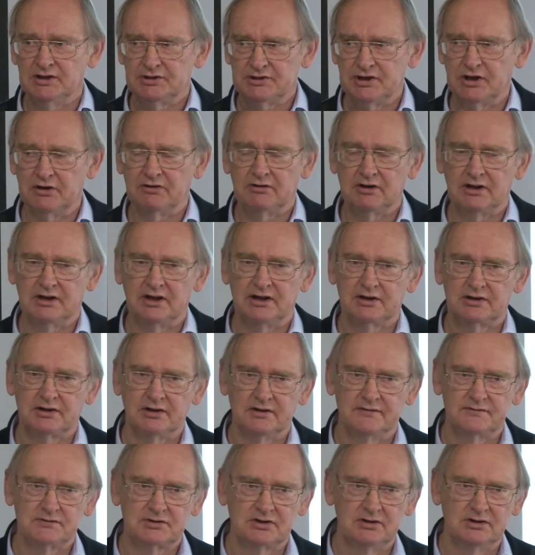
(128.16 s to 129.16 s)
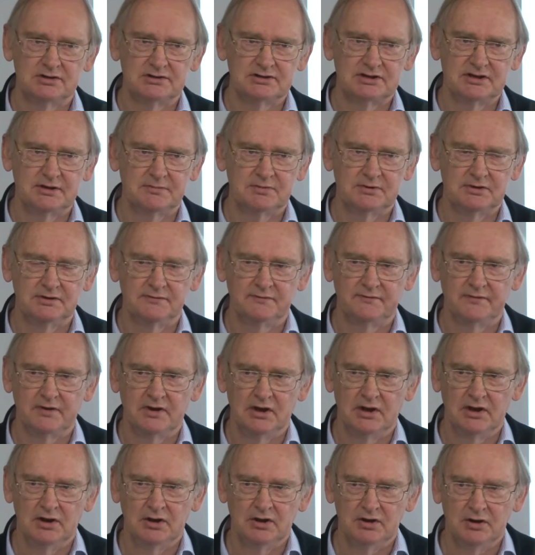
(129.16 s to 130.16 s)
total archives concept of
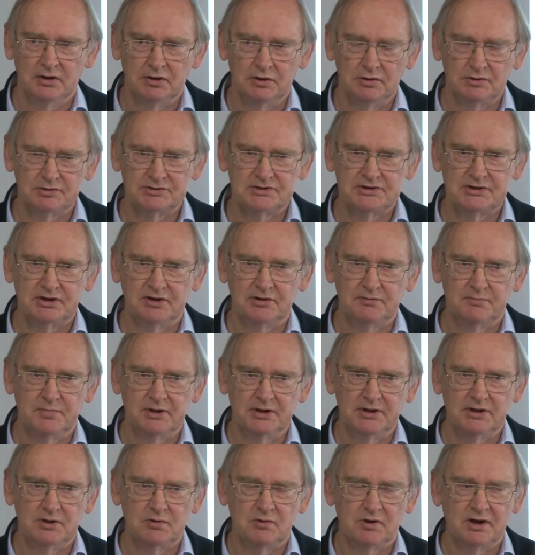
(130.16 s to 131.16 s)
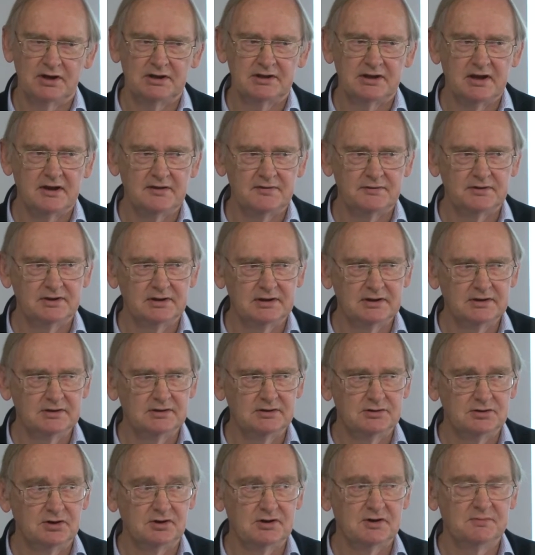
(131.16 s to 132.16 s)
also being quite Catholic in
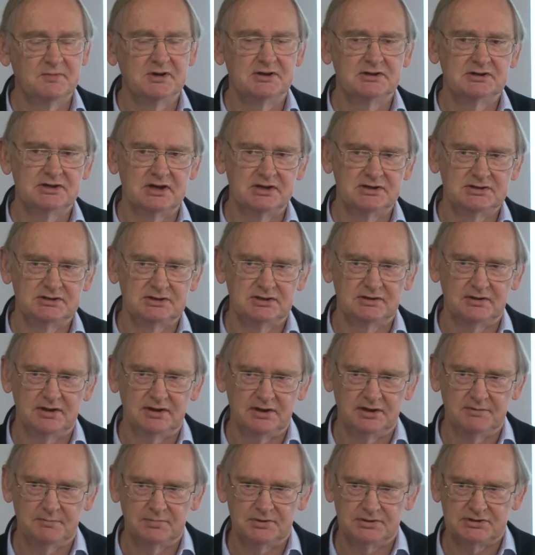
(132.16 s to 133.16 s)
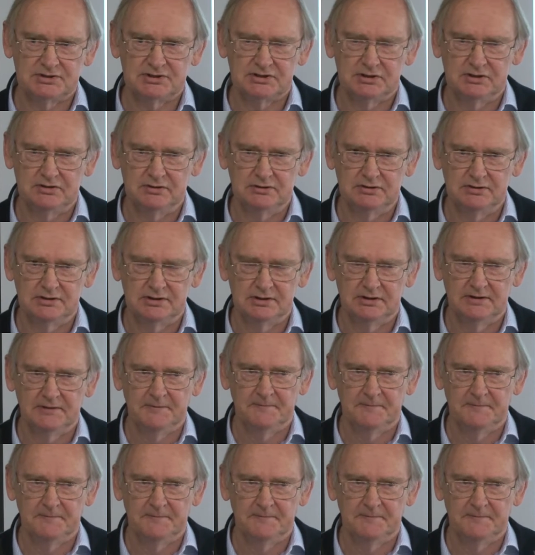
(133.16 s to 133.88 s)
the documentation they pursued.